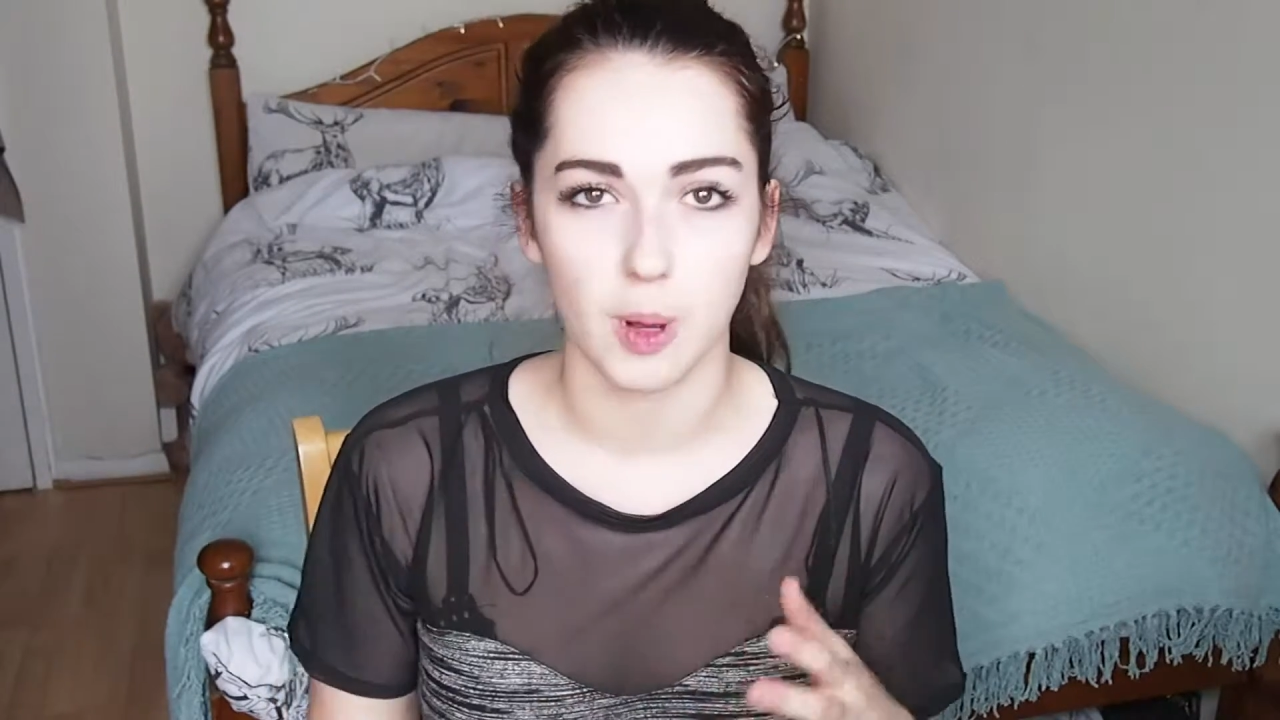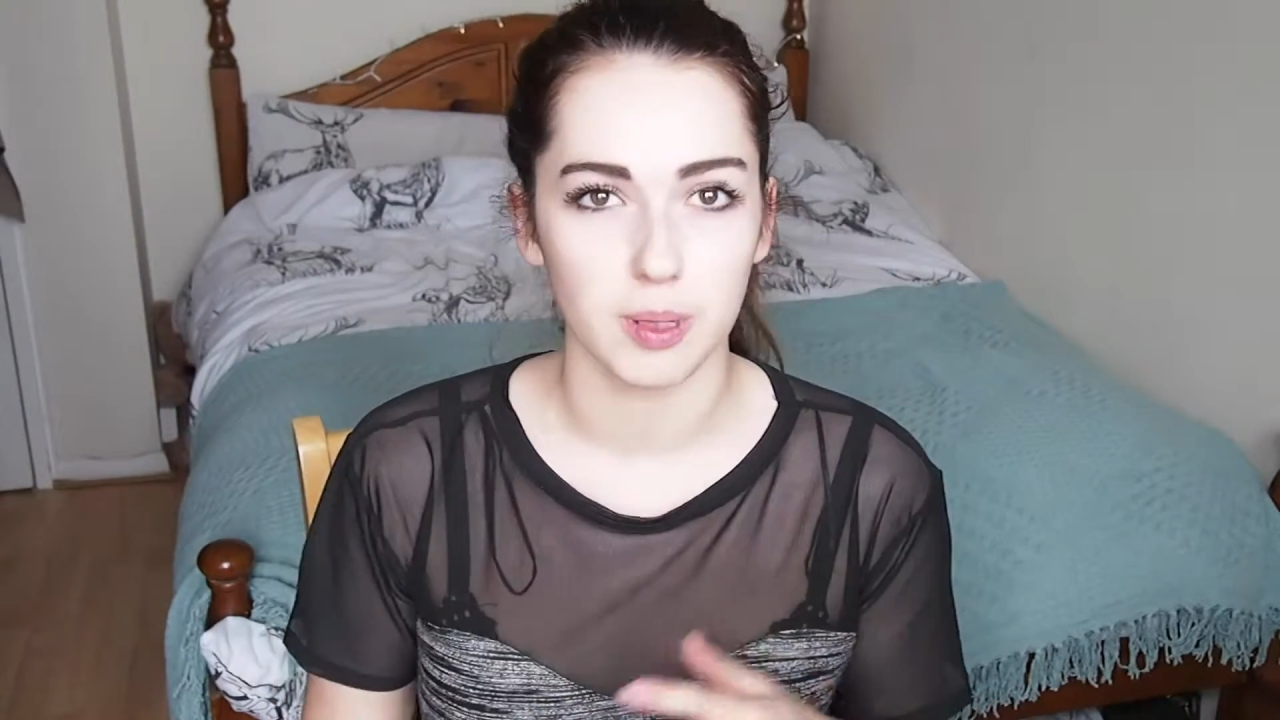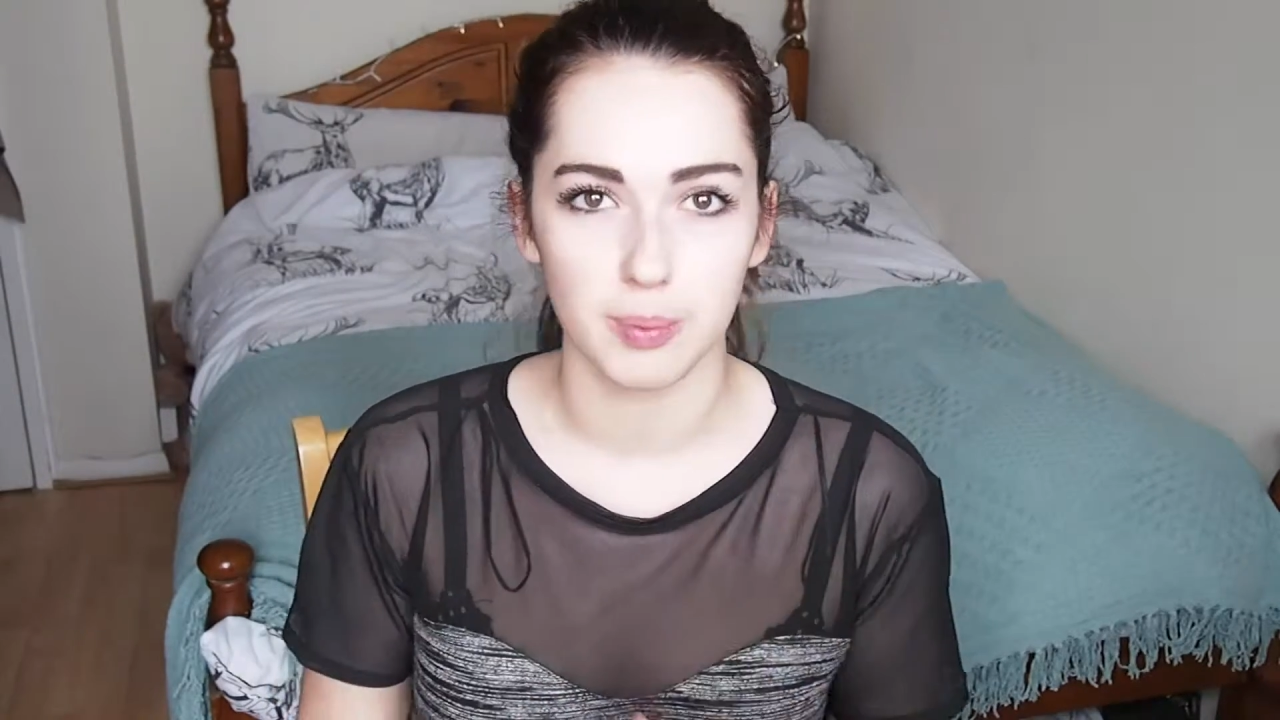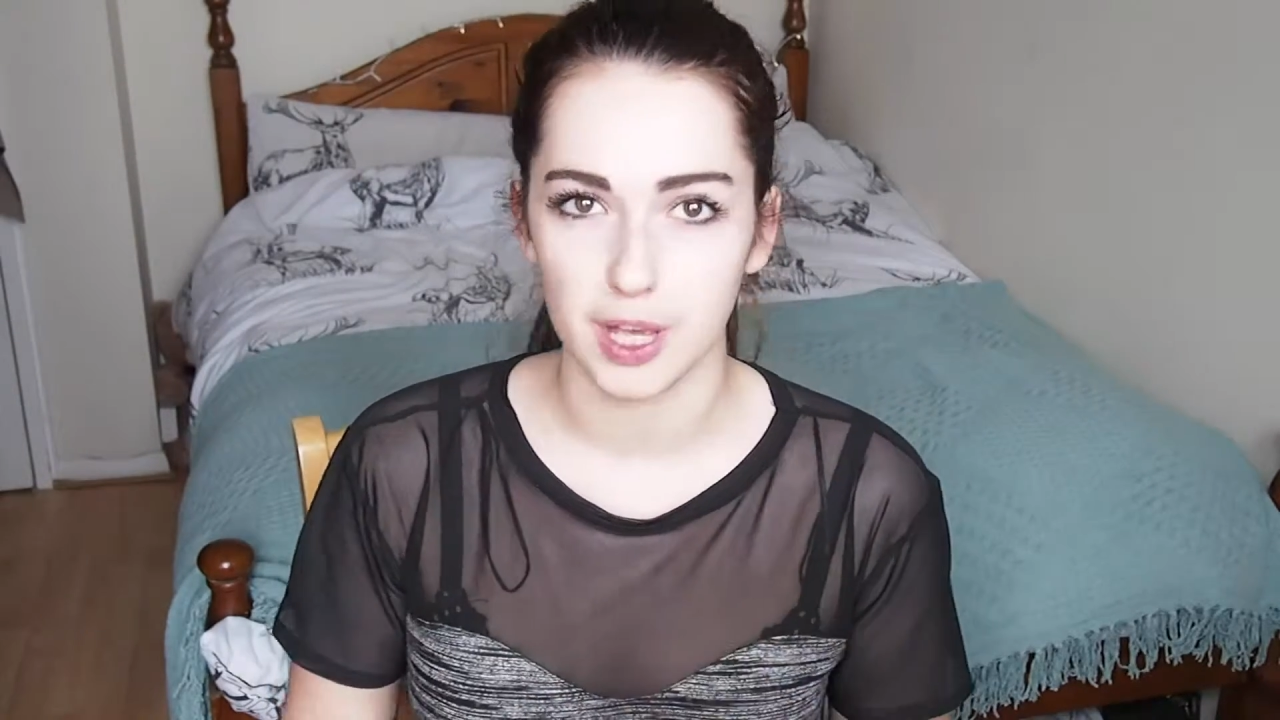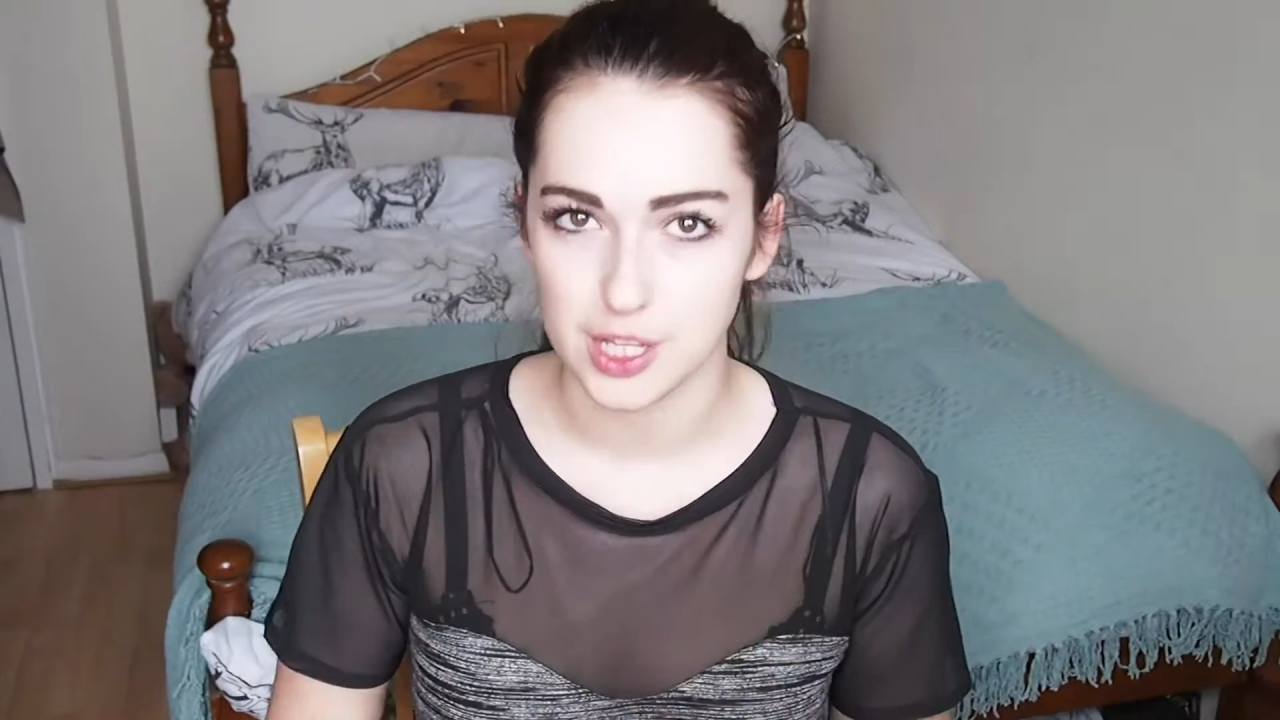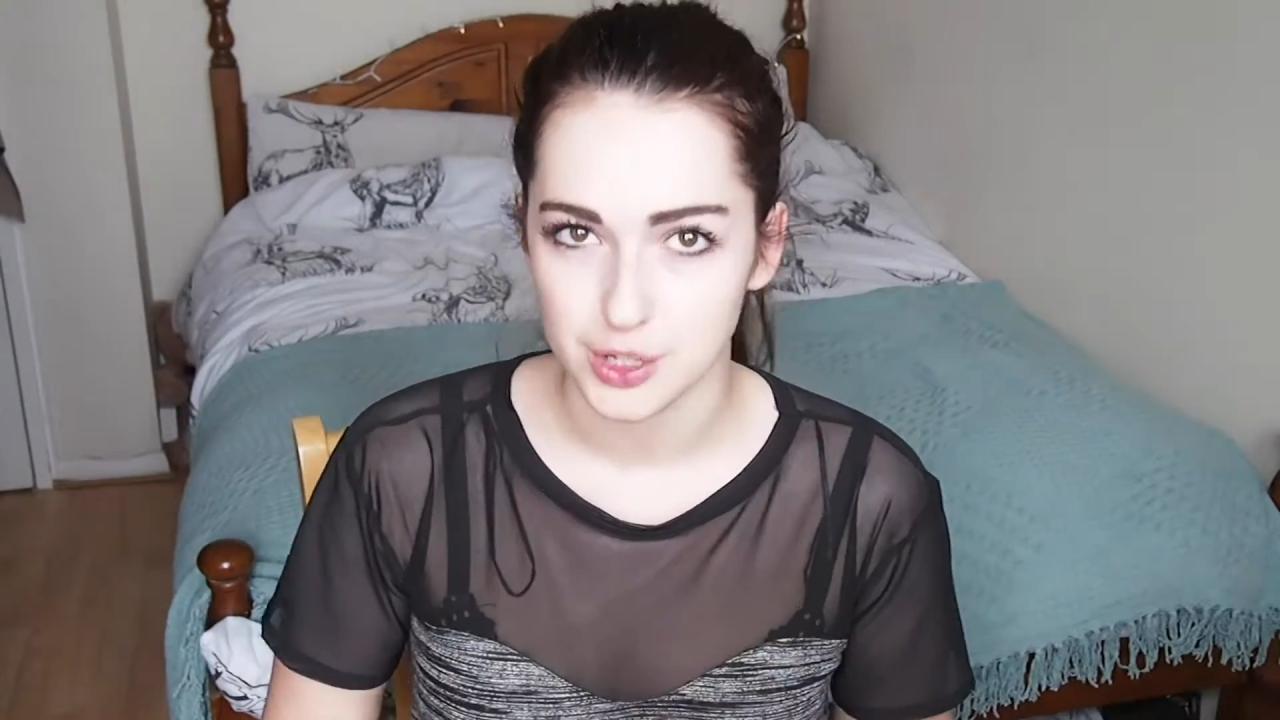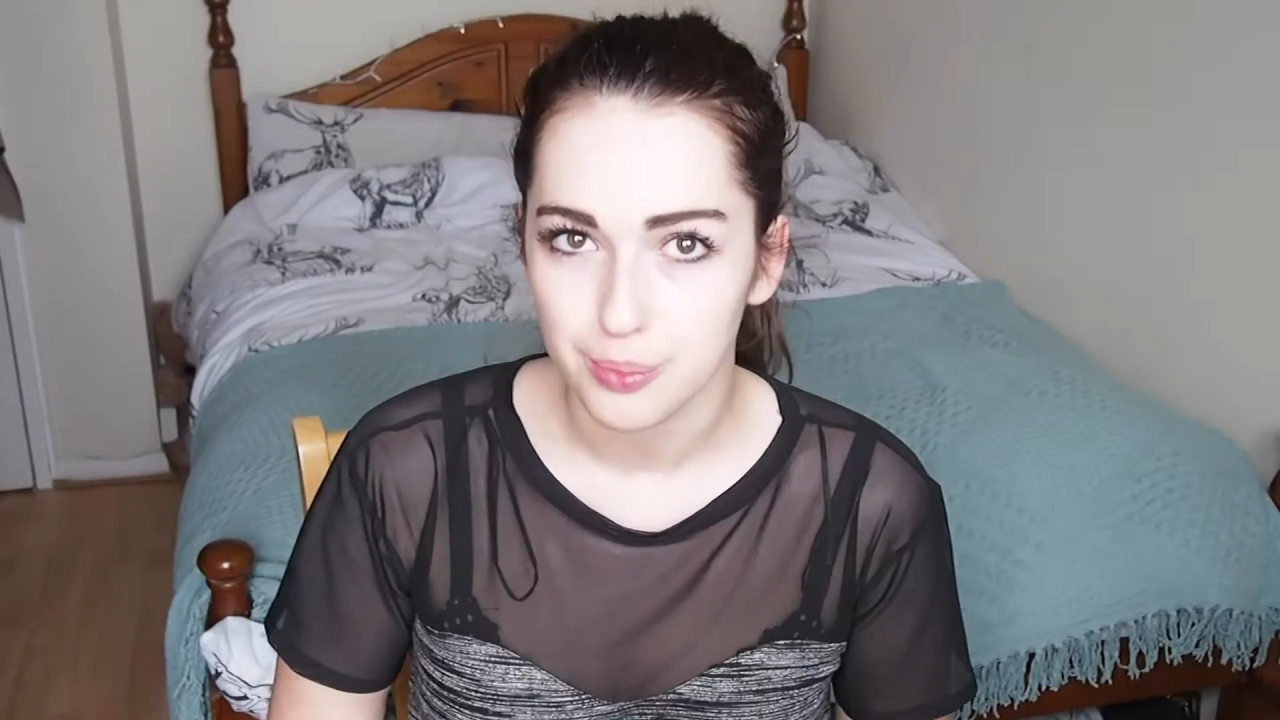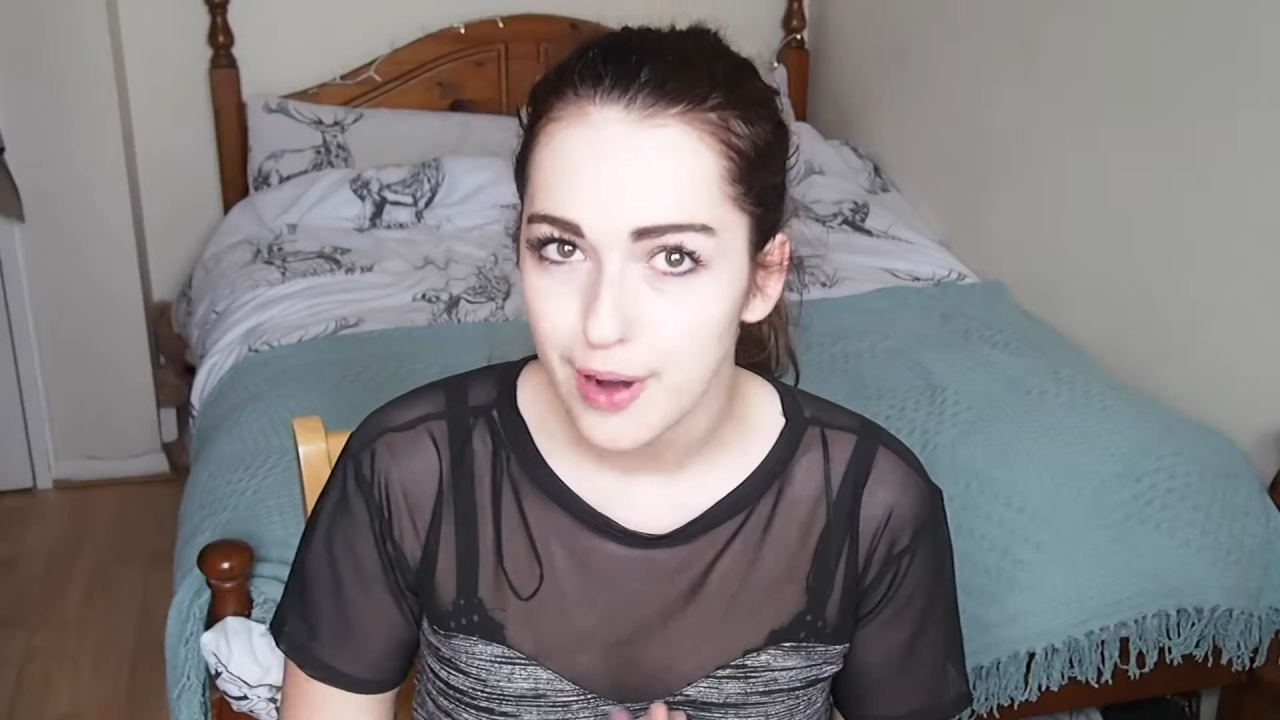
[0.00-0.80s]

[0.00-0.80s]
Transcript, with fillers: probably personal